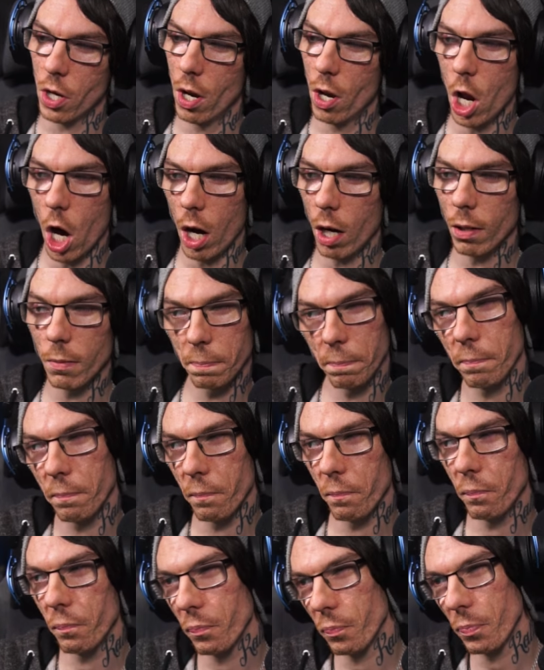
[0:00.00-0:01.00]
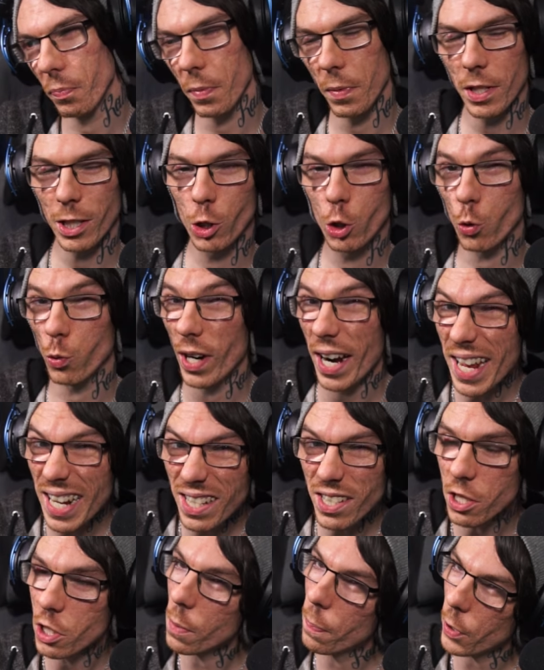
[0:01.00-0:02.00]
not great
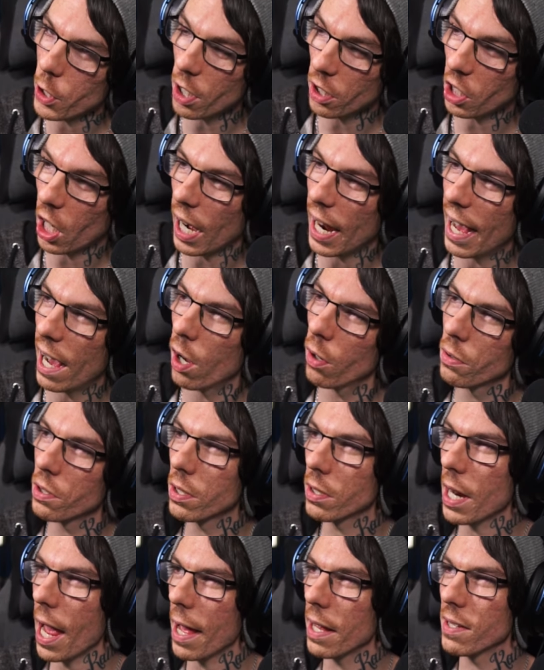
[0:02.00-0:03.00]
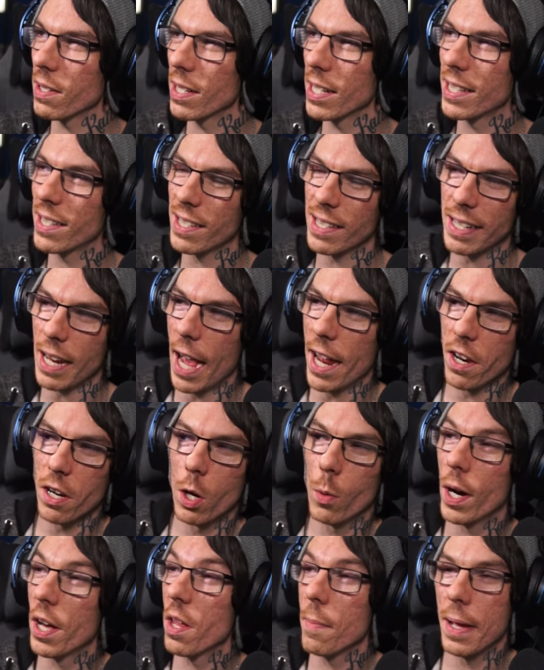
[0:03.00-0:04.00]
to put on Cloud. I don't know
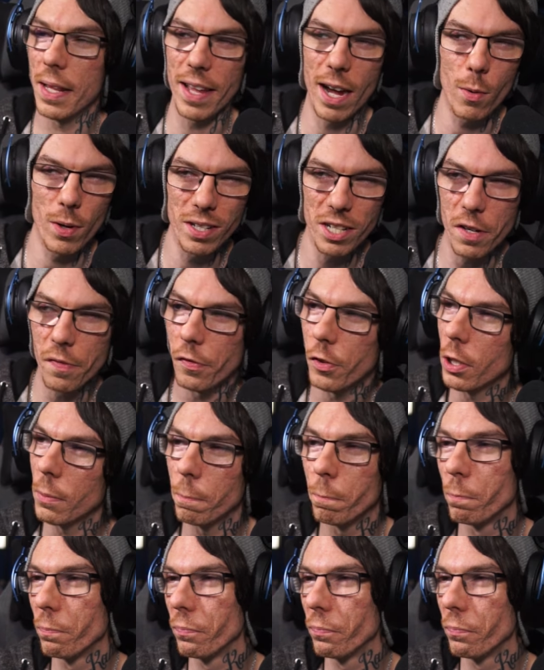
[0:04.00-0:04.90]
why they made that one different.